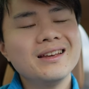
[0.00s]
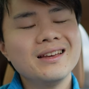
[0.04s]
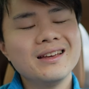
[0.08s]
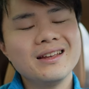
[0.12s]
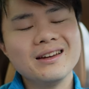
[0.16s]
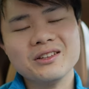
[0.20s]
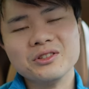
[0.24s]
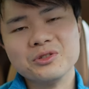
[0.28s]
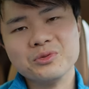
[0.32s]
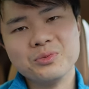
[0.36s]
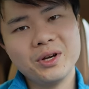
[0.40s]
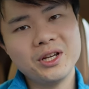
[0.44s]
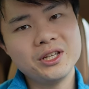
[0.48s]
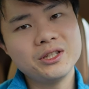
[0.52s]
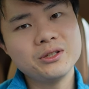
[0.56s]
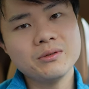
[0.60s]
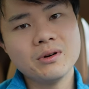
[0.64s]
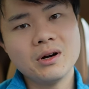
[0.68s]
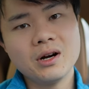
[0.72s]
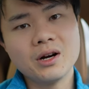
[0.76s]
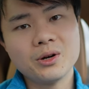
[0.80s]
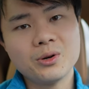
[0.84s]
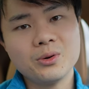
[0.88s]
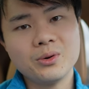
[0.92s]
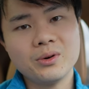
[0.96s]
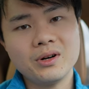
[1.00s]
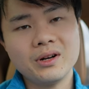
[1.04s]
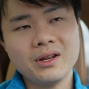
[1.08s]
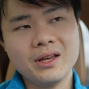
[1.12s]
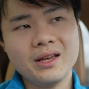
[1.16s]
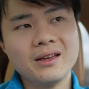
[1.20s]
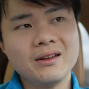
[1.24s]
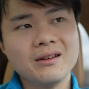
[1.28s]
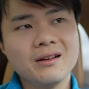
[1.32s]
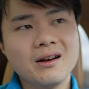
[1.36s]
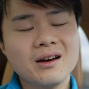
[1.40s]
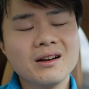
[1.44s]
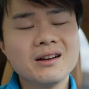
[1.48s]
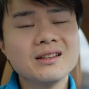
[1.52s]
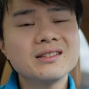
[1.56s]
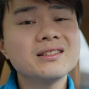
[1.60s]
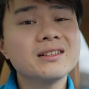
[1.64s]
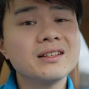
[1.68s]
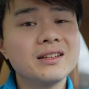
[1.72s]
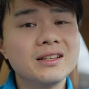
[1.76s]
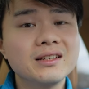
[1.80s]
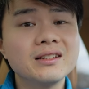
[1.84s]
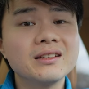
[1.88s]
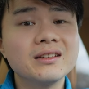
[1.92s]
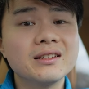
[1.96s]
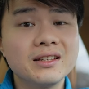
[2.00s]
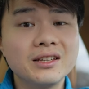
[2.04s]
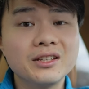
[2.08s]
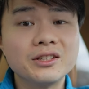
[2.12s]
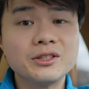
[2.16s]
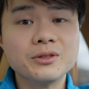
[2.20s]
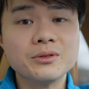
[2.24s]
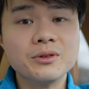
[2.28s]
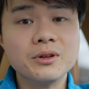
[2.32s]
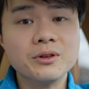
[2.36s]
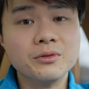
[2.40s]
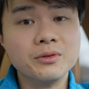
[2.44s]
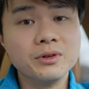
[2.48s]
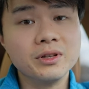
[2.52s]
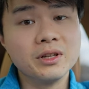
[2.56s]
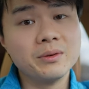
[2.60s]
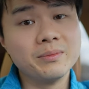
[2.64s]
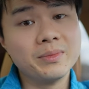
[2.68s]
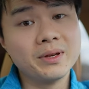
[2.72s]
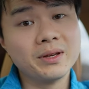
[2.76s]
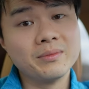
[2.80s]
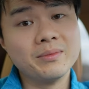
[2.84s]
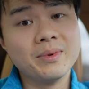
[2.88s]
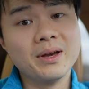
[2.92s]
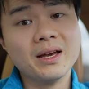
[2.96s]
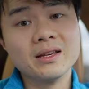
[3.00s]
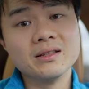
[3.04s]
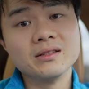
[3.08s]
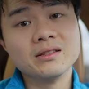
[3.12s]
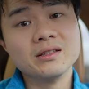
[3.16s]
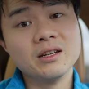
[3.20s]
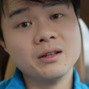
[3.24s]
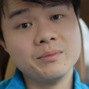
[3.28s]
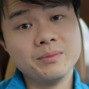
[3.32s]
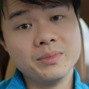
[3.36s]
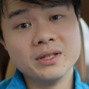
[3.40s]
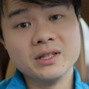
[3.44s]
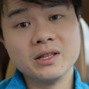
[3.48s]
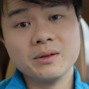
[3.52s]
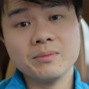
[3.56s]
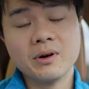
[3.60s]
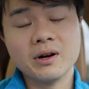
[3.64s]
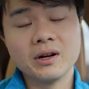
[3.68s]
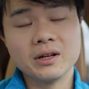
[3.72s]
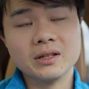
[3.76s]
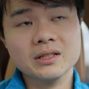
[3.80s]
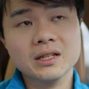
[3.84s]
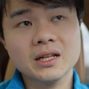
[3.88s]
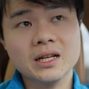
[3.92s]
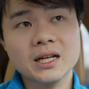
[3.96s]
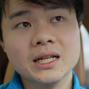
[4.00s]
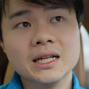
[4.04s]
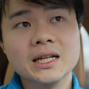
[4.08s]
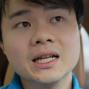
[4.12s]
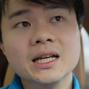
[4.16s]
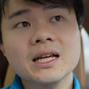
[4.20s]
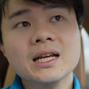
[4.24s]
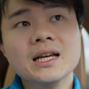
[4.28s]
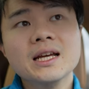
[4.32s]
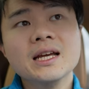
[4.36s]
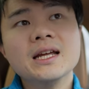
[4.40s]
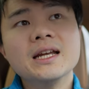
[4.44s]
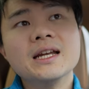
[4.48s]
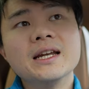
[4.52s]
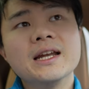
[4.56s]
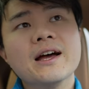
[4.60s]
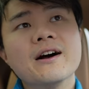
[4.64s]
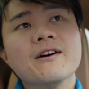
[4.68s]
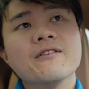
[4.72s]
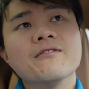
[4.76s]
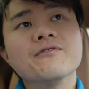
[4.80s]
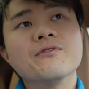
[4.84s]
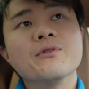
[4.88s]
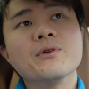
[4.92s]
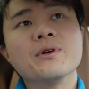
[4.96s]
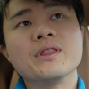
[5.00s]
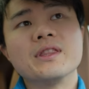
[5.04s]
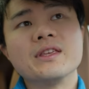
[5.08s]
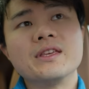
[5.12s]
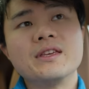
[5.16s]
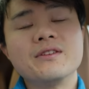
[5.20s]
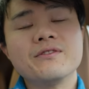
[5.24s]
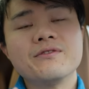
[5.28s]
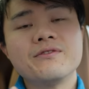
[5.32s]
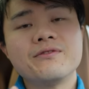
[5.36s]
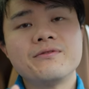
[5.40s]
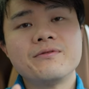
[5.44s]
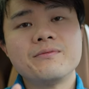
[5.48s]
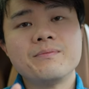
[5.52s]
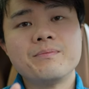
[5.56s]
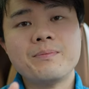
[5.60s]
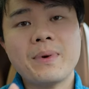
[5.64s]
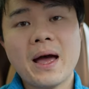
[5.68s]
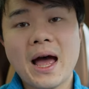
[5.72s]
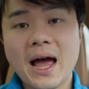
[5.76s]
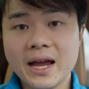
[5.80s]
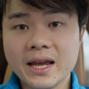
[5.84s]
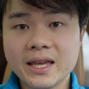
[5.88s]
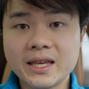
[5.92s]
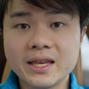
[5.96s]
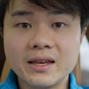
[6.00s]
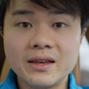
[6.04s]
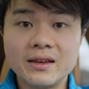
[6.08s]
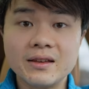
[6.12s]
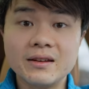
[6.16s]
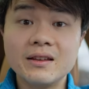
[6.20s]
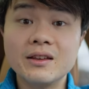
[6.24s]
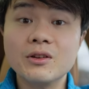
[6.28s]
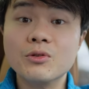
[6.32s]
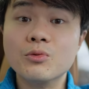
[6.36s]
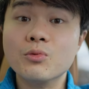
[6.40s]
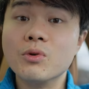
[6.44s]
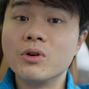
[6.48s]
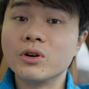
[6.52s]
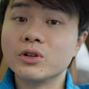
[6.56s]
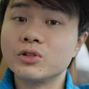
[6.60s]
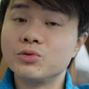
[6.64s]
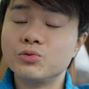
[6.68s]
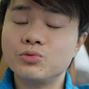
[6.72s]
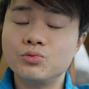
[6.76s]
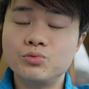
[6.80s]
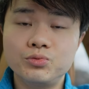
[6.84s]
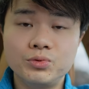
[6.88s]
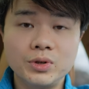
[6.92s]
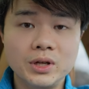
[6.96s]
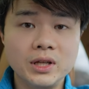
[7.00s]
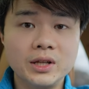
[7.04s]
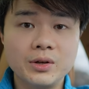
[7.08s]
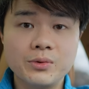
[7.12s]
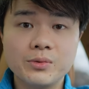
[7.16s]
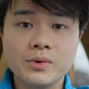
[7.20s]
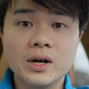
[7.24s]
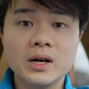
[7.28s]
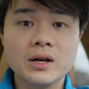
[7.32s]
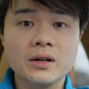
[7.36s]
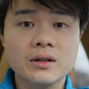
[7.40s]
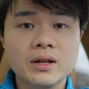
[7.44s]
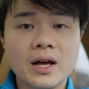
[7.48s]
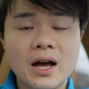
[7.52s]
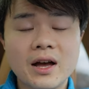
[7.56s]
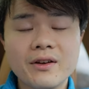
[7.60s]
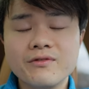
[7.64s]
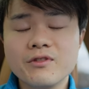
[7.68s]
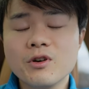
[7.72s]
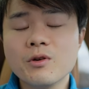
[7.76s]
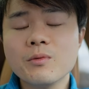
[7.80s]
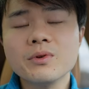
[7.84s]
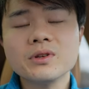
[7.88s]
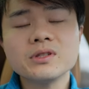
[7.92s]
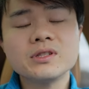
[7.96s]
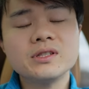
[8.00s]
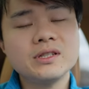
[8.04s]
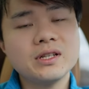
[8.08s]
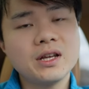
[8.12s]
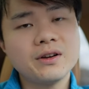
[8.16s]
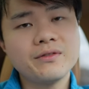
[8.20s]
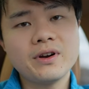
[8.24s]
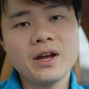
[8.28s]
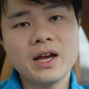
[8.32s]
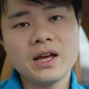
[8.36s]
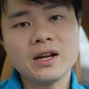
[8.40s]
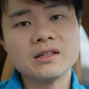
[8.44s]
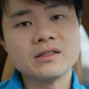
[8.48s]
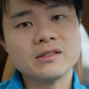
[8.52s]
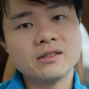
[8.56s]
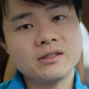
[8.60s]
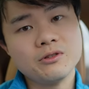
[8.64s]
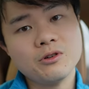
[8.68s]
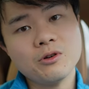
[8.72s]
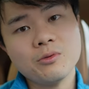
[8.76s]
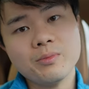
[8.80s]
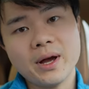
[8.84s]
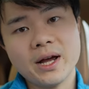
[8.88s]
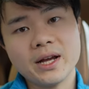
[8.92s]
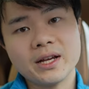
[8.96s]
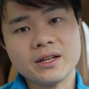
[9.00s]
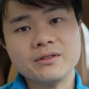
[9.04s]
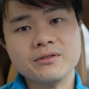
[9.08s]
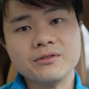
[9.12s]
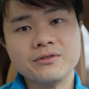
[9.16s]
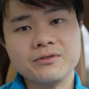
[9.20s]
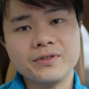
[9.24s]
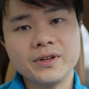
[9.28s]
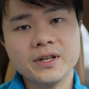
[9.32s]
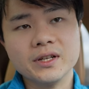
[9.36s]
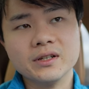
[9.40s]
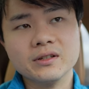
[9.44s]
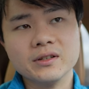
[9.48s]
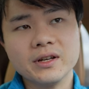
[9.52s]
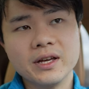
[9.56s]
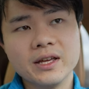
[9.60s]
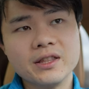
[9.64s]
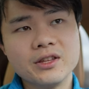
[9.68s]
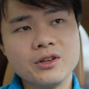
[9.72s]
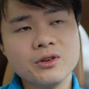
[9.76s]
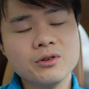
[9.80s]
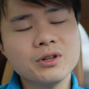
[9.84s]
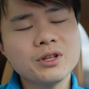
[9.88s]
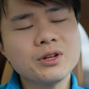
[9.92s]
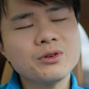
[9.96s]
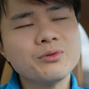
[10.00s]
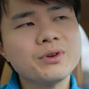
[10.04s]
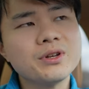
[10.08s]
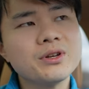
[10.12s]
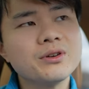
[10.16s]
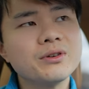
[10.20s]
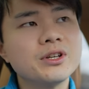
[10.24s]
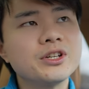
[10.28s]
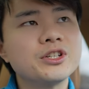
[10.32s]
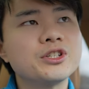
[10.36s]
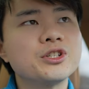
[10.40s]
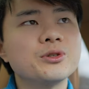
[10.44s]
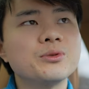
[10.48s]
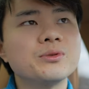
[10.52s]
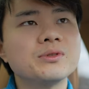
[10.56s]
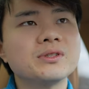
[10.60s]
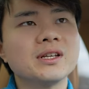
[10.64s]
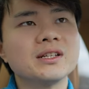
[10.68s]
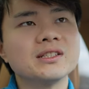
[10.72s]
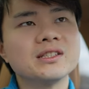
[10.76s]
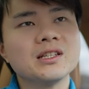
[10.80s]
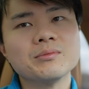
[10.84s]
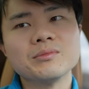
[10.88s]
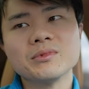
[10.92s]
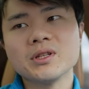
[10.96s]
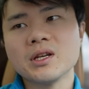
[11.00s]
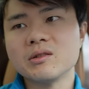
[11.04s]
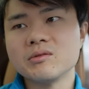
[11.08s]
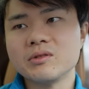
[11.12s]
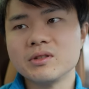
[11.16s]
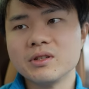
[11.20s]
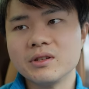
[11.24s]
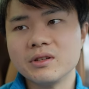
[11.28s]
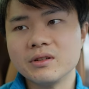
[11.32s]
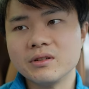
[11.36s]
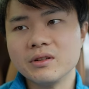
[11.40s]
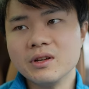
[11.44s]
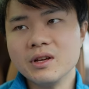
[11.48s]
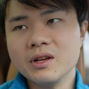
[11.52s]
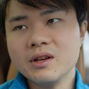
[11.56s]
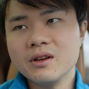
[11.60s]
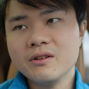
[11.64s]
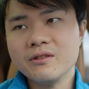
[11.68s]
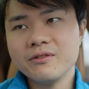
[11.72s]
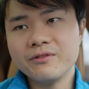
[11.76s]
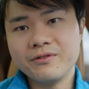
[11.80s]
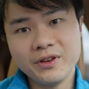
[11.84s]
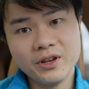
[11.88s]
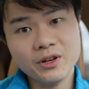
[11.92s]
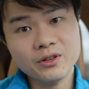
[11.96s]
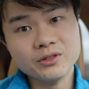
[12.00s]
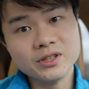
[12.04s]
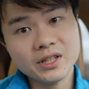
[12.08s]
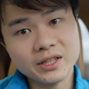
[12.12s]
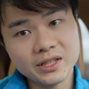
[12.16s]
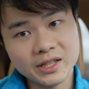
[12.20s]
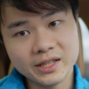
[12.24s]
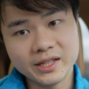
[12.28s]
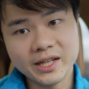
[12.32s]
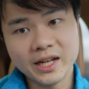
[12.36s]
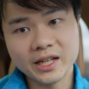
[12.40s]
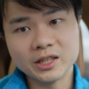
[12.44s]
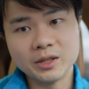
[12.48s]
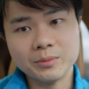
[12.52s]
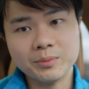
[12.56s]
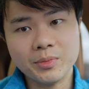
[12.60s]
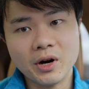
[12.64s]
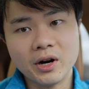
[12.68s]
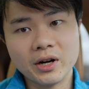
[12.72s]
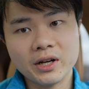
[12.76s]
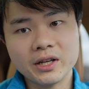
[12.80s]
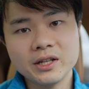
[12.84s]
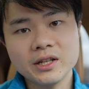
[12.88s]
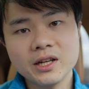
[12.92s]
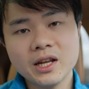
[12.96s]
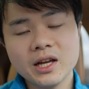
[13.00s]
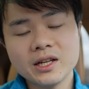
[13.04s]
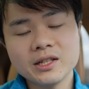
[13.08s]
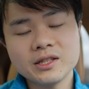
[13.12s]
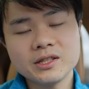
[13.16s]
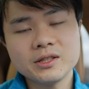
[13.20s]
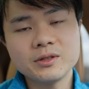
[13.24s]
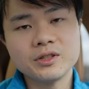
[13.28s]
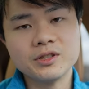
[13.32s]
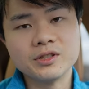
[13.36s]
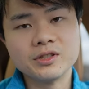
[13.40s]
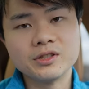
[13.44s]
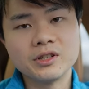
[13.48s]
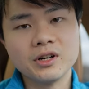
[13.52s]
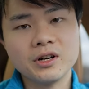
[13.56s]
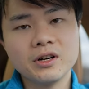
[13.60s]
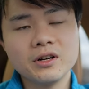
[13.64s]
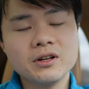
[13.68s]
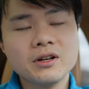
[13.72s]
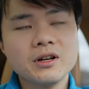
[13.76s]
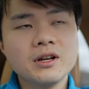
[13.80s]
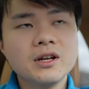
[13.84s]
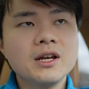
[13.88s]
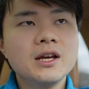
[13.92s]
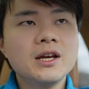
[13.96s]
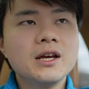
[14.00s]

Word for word: It is way too awkward, and honestly, it could lead to a really big mess in a busy parking lot. Now for the back end, it works really well. I've almost never had a single back end fail, and the only real issue is that sometimes it fails to detect the parking lines to start.